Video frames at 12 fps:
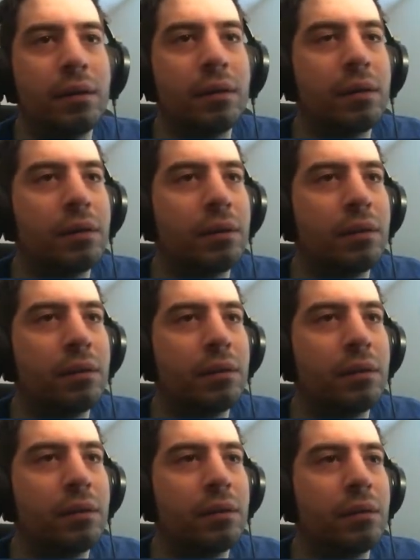
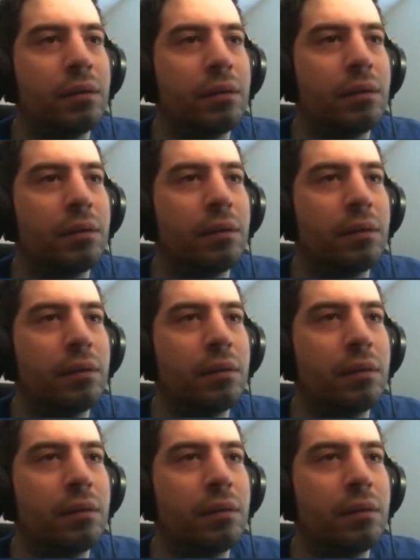(silence)